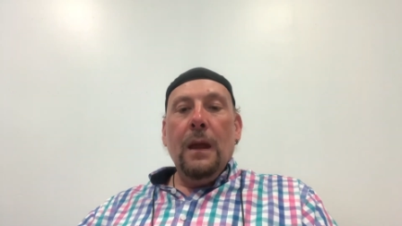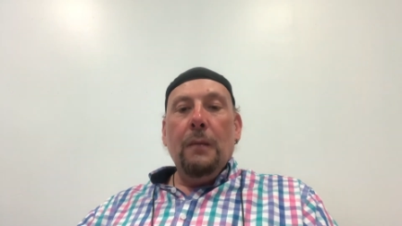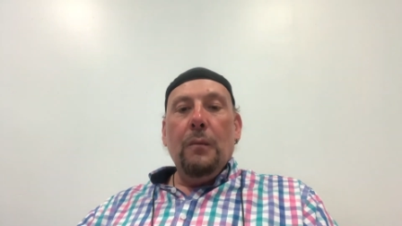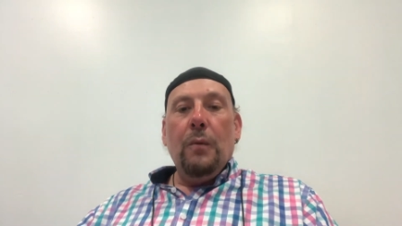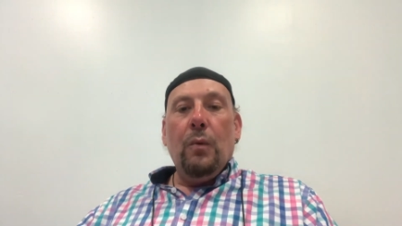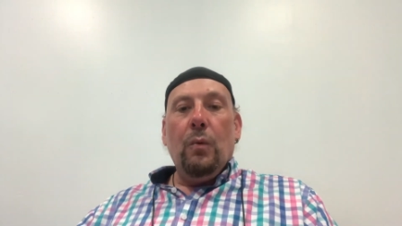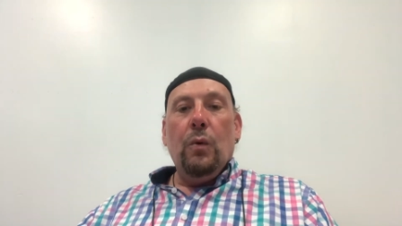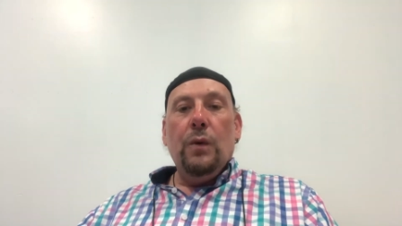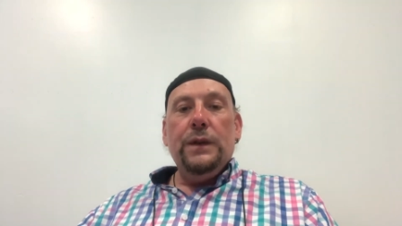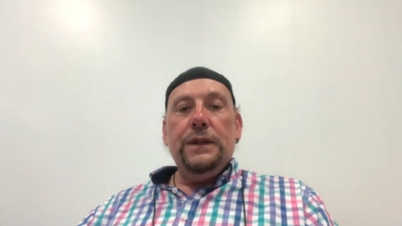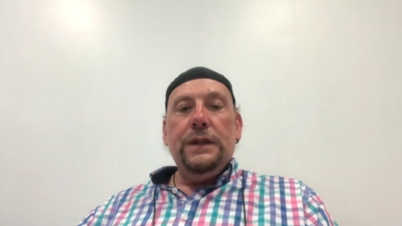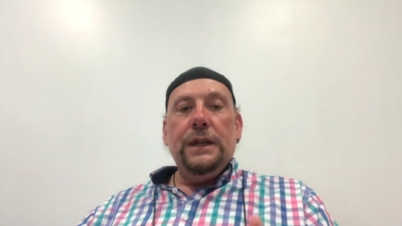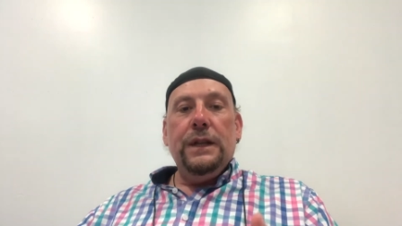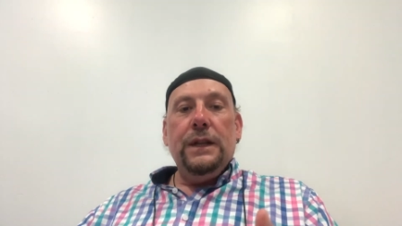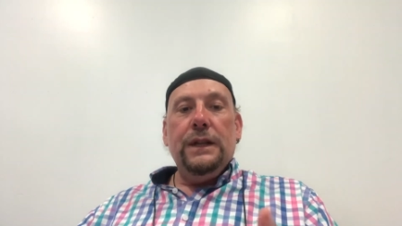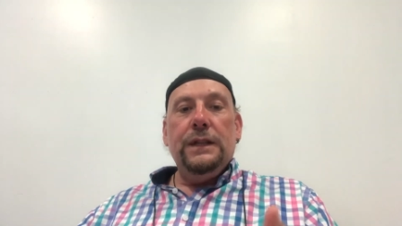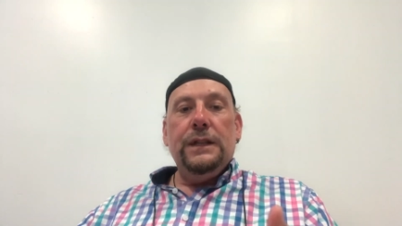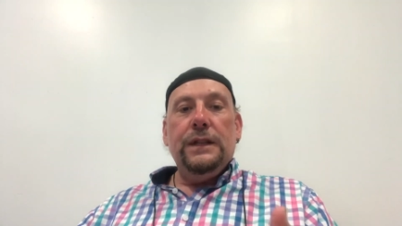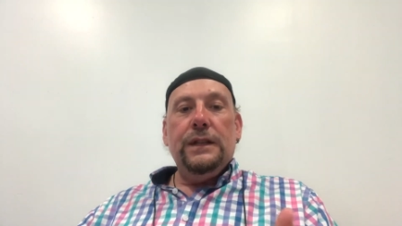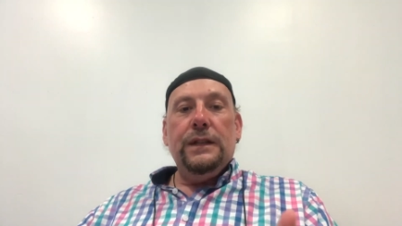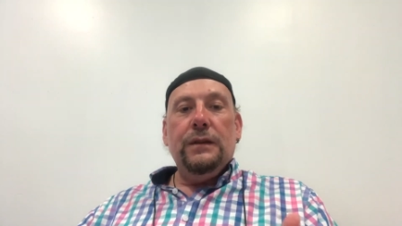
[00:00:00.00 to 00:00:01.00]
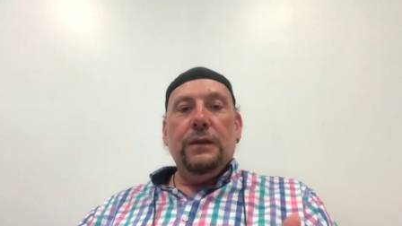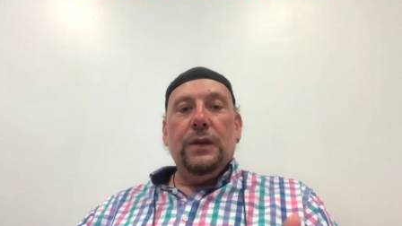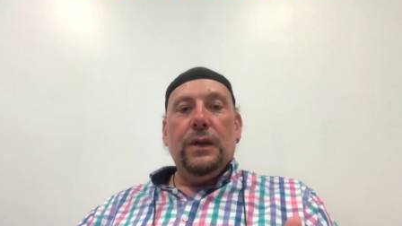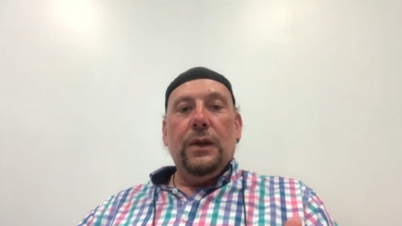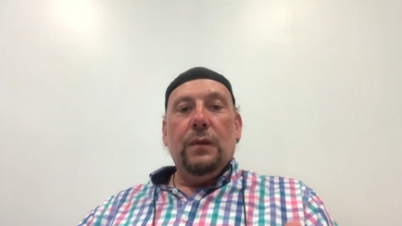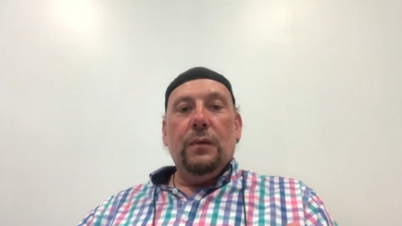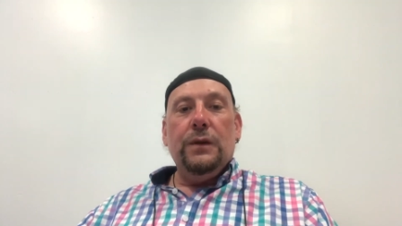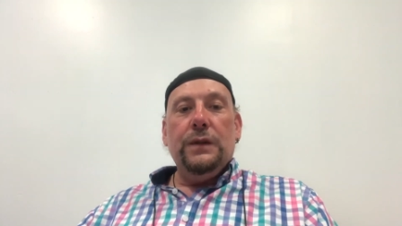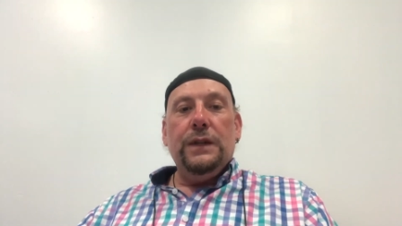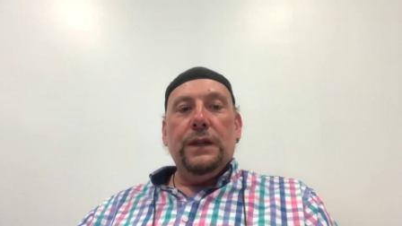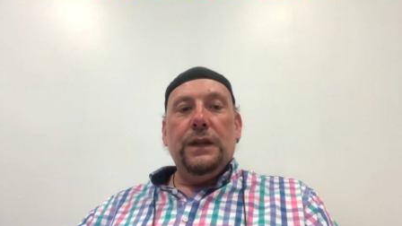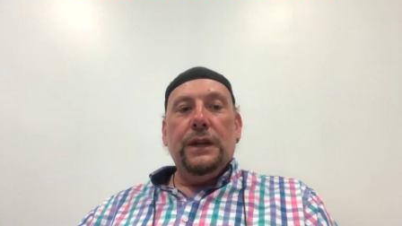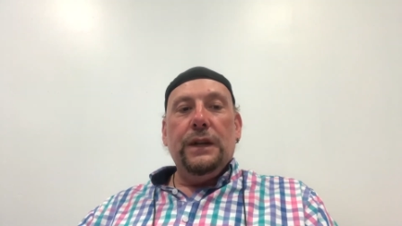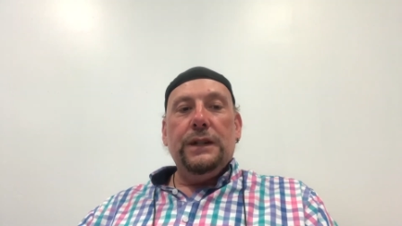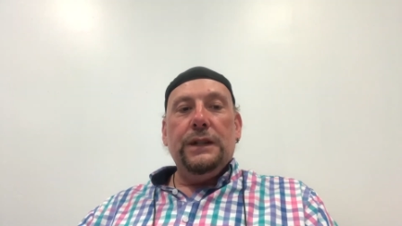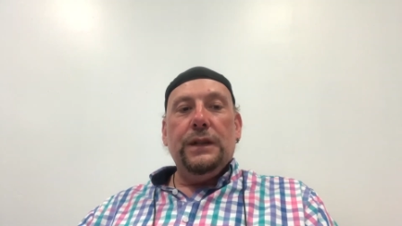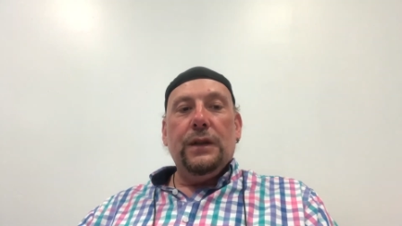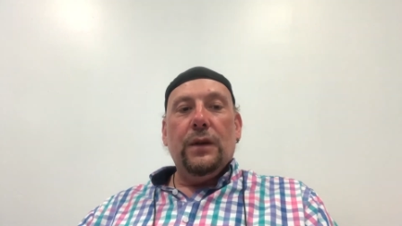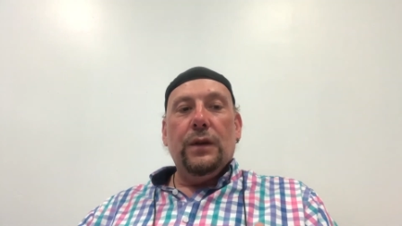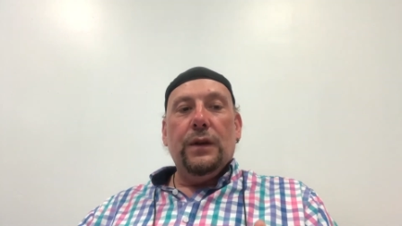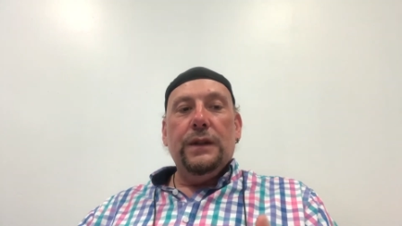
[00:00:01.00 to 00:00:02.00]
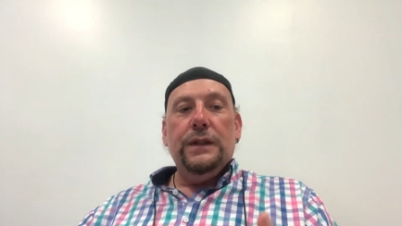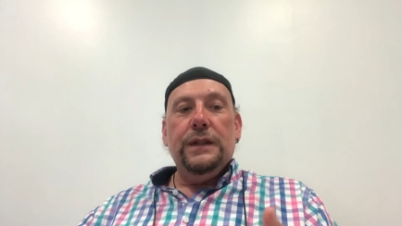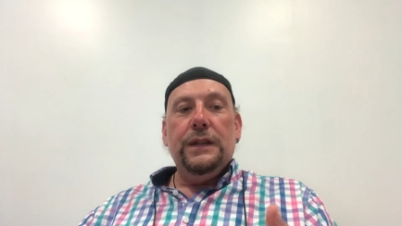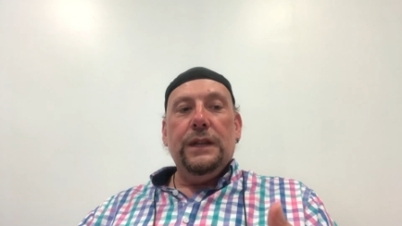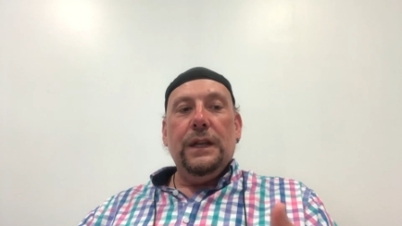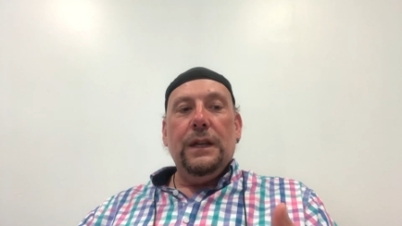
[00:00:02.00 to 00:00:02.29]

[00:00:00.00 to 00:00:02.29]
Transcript: But what's in this, you know, what's in this song is,